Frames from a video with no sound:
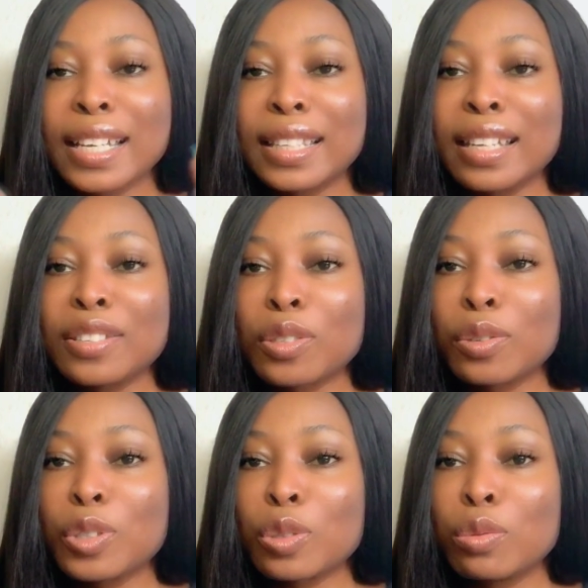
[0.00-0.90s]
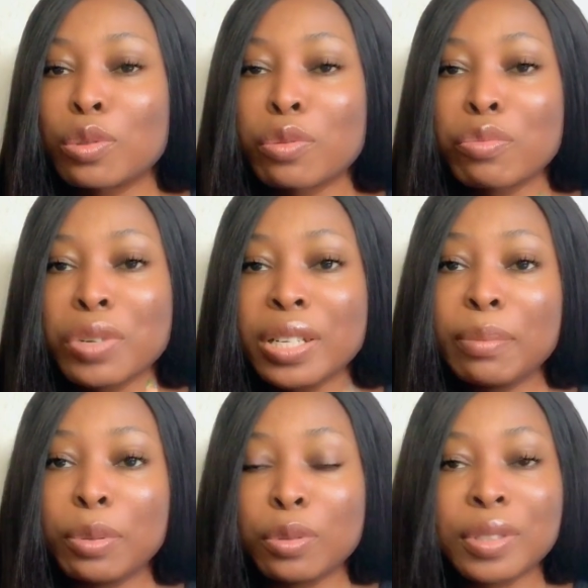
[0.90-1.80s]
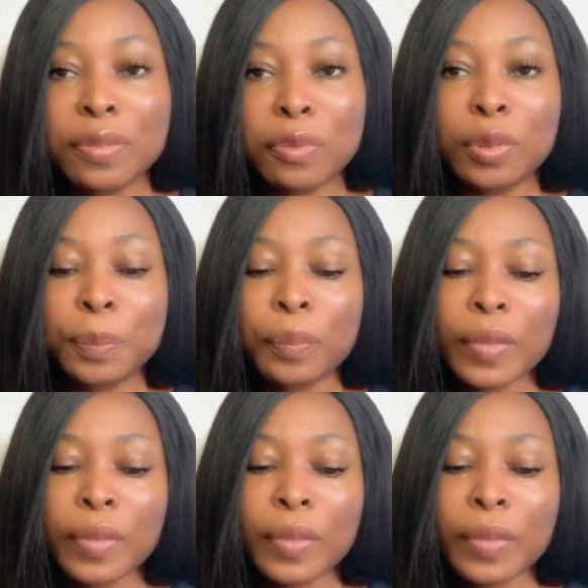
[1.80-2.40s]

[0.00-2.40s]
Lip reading: and then it's going to look really beautiful,